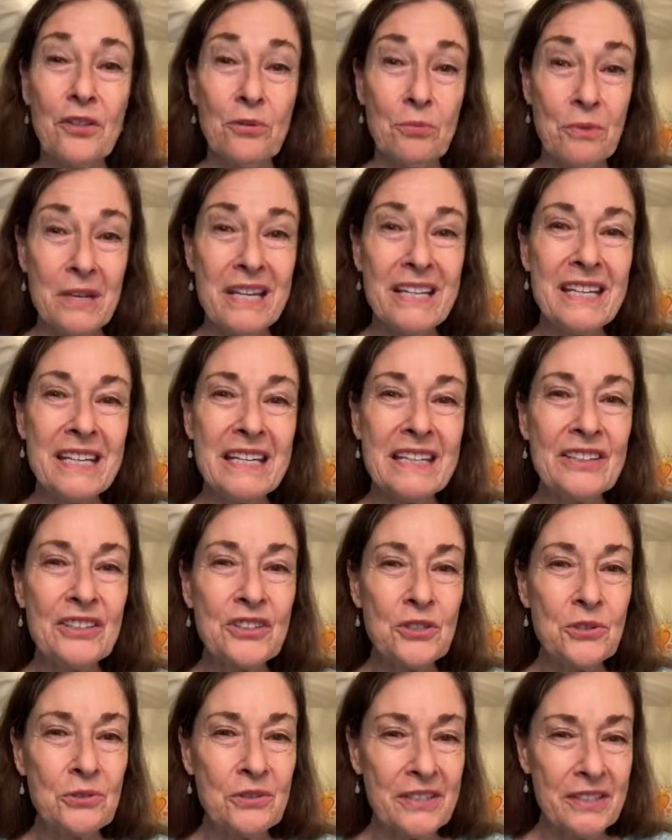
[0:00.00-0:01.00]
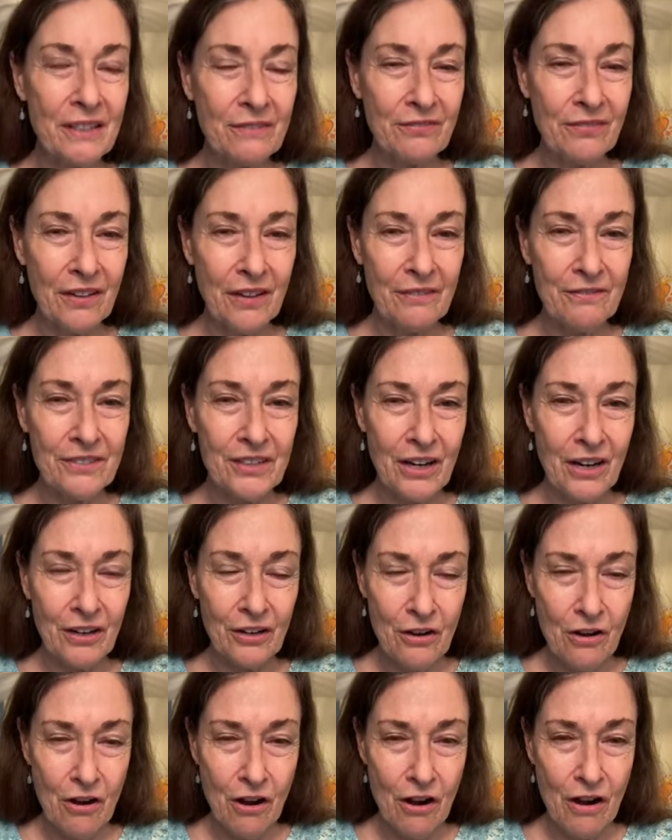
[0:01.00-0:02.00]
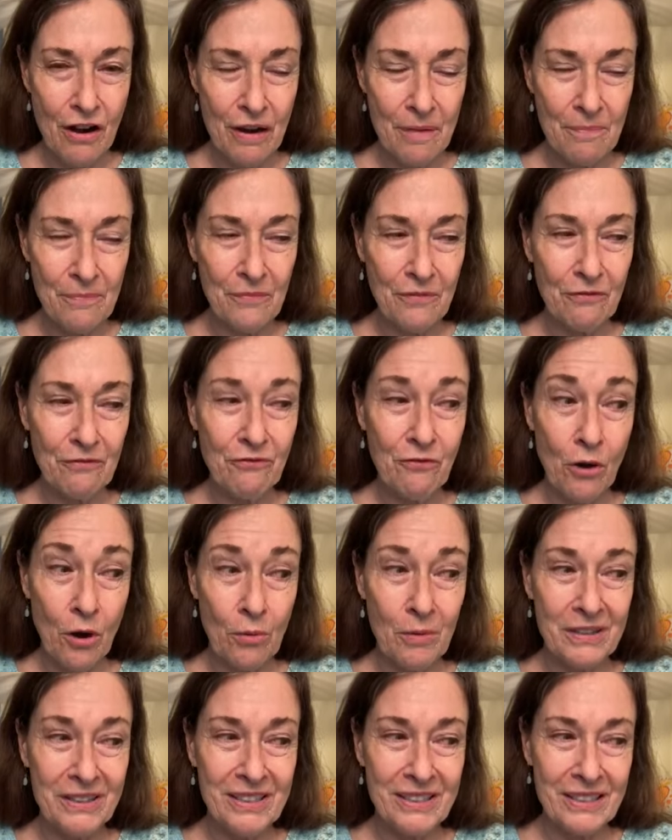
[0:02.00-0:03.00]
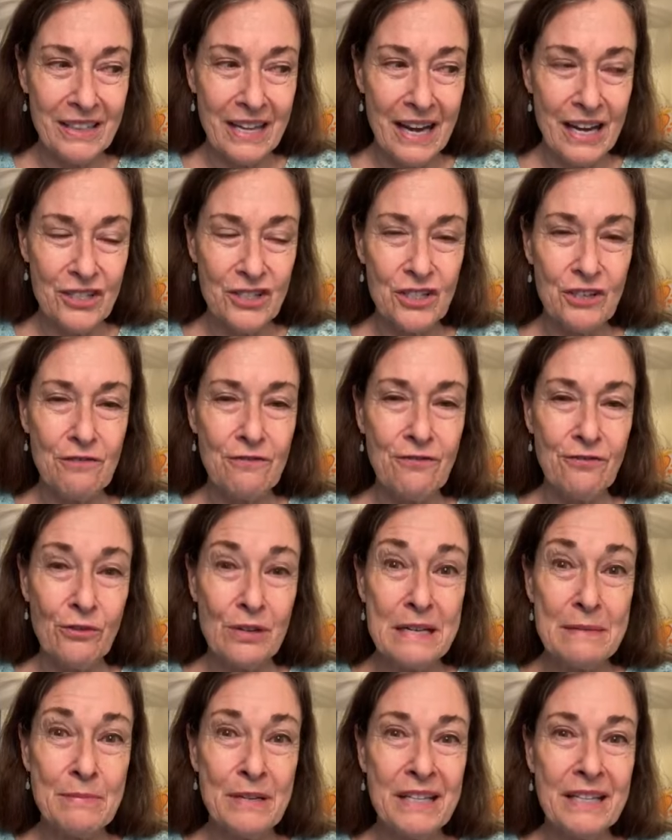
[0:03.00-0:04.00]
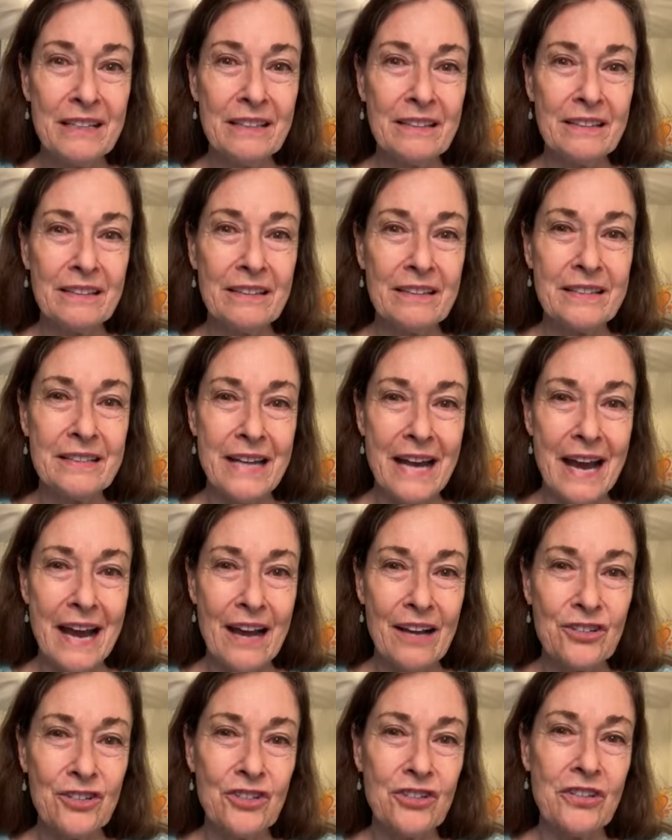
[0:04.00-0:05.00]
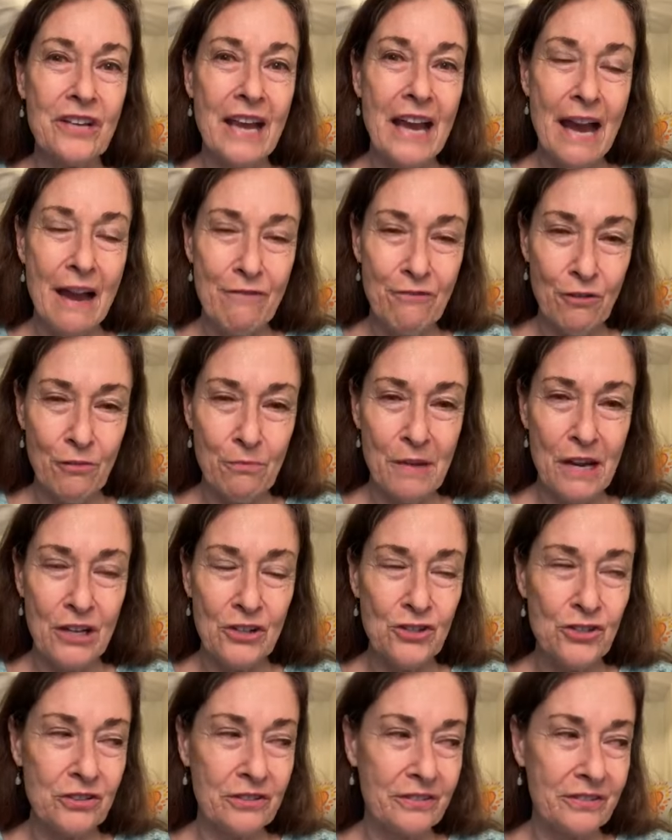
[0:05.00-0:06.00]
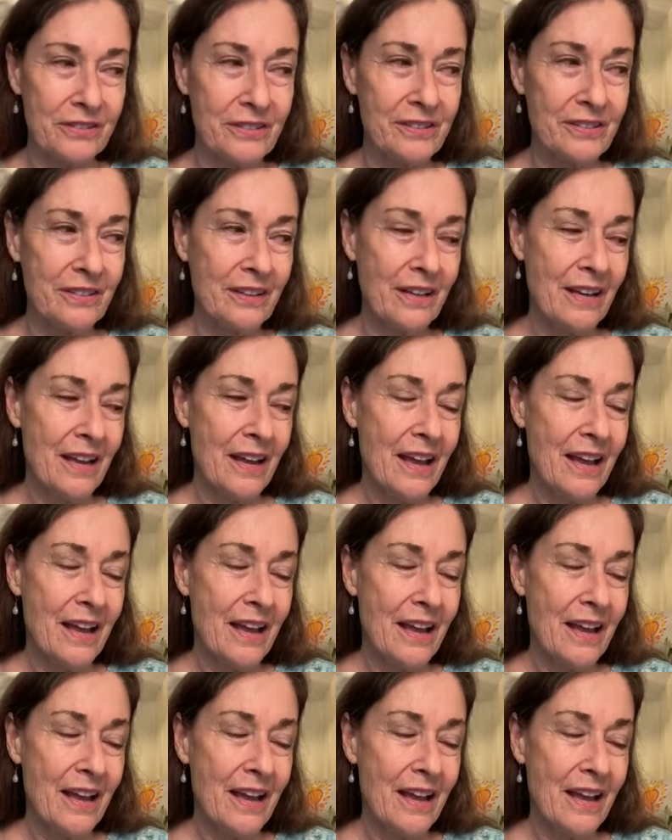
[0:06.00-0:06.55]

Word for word: three keys to self love dot com forward slash freebie dash affirmations.